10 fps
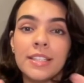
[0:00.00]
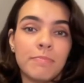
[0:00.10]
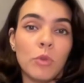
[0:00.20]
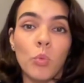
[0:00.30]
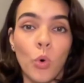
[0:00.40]

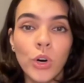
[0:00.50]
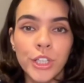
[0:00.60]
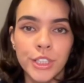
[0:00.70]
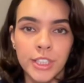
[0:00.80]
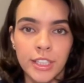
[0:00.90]

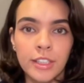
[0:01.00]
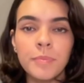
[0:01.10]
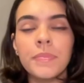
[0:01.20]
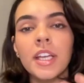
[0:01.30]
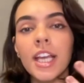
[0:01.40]
wording
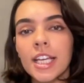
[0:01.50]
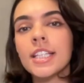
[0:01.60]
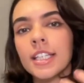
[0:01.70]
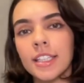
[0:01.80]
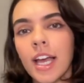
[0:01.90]
is
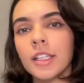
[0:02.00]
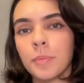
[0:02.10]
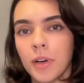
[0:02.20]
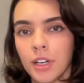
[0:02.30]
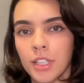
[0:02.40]
in that
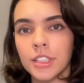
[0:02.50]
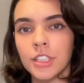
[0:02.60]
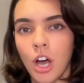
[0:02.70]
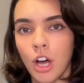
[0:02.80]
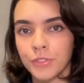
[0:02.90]
part
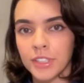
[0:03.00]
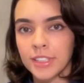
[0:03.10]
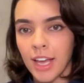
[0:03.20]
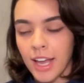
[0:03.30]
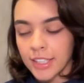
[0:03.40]
of the
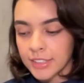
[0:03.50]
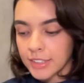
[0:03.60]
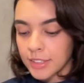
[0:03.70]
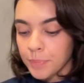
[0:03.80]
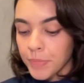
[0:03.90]

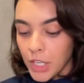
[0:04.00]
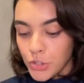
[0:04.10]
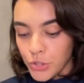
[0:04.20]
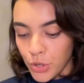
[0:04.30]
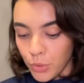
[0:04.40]
text.
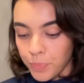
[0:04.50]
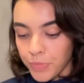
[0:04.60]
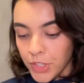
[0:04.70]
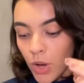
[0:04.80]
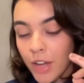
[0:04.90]
So
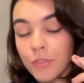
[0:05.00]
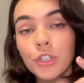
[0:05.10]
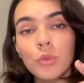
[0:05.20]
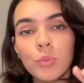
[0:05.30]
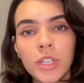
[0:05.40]
you have
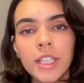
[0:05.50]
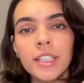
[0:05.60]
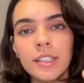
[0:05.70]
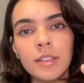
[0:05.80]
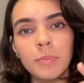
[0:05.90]
to read
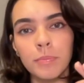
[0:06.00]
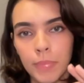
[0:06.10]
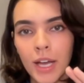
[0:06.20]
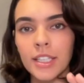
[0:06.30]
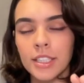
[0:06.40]
the
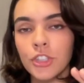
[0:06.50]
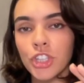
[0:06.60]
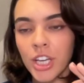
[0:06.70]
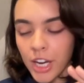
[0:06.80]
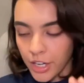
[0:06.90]
passage
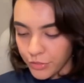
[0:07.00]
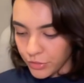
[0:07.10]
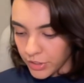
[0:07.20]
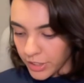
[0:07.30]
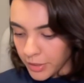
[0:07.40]

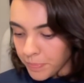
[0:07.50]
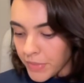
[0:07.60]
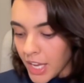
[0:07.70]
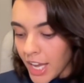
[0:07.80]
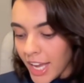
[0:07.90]
carefully
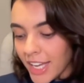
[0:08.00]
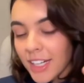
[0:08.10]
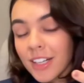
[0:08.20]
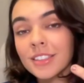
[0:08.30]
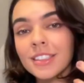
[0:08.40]
and
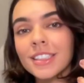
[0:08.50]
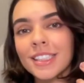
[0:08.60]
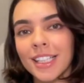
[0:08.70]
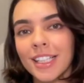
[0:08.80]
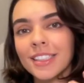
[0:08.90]

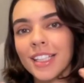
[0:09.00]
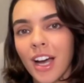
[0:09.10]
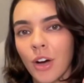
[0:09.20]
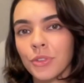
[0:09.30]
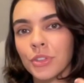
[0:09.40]
understand the
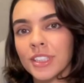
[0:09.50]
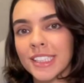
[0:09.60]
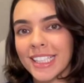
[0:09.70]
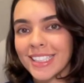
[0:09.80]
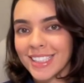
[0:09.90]
author's
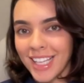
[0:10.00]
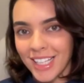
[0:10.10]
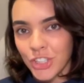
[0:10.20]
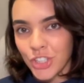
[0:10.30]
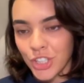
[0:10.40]

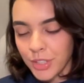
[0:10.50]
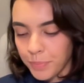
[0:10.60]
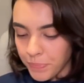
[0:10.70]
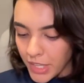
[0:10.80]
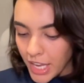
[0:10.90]
intention.
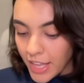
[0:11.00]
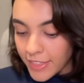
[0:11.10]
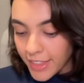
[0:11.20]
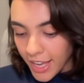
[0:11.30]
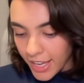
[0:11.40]

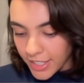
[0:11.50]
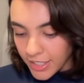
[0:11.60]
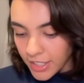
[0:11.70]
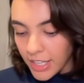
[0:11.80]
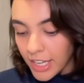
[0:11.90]

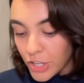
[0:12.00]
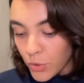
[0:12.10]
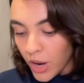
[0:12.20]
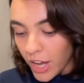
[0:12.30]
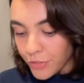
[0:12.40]
Then you
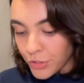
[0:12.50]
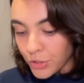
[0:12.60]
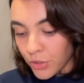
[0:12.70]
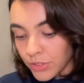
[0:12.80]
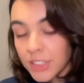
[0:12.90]
have to
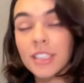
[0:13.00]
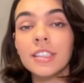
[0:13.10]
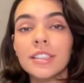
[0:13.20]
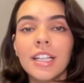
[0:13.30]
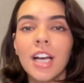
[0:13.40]
consider
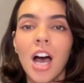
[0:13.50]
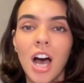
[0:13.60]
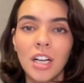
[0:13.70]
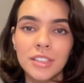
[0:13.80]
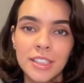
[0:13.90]
the
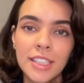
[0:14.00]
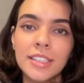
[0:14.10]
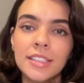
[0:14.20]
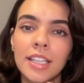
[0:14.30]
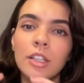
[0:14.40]

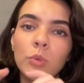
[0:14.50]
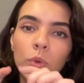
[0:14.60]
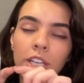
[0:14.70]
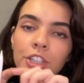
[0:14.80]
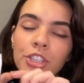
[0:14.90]
context in
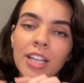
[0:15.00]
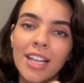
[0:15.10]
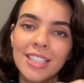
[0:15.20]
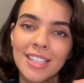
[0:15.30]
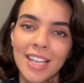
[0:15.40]
which
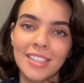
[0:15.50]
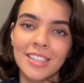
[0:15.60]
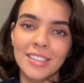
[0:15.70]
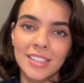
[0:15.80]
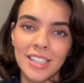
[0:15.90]
that
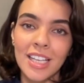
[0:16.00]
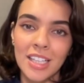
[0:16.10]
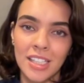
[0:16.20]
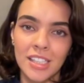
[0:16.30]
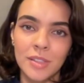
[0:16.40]
sentence
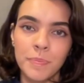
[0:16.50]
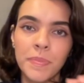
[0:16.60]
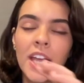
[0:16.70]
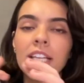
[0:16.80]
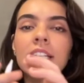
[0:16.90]
is.
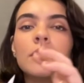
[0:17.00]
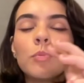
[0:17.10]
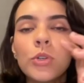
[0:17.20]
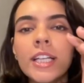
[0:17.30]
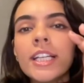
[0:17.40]
Is it
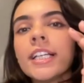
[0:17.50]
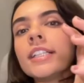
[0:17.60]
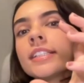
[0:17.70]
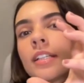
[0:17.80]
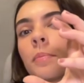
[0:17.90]
bringing
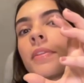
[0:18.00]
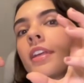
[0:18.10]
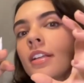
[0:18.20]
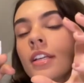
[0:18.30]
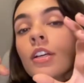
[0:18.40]

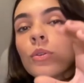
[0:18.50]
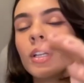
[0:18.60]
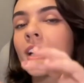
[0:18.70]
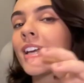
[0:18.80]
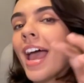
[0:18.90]
something new,
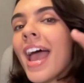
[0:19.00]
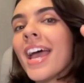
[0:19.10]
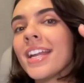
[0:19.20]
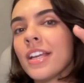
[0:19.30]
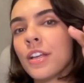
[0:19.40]
like
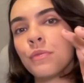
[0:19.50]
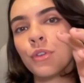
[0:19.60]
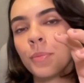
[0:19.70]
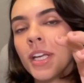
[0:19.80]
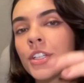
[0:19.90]
adding
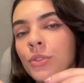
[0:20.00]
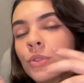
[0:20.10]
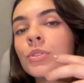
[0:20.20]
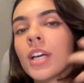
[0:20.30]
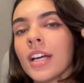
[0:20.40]
information?
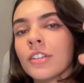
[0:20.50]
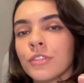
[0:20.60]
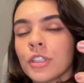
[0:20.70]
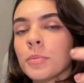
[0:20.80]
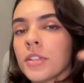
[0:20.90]
Those kind of
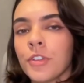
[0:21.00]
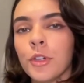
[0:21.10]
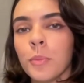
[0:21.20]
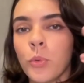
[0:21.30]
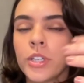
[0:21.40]
verbs are very
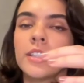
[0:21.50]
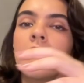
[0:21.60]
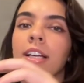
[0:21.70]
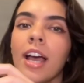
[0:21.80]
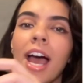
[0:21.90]
important,
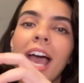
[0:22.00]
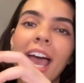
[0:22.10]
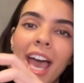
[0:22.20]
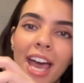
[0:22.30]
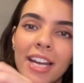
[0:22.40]
like
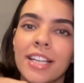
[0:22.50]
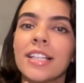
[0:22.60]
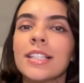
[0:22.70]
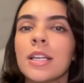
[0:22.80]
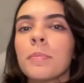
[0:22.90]
adding,
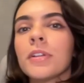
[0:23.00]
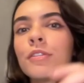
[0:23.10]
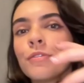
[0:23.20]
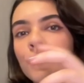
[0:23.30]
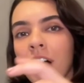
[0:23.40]

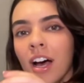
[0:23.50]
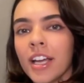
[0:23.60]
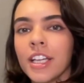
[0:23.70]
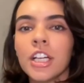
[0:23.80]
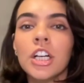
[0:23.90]

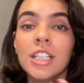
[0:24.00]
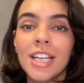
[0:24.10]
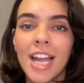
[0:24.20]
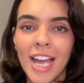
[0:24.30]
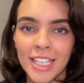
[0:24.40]
exemplifying,
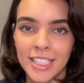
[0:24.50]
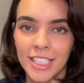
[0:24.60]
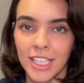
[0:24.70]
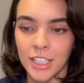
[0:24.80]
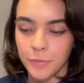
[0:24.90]

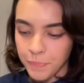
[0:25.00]
connecting.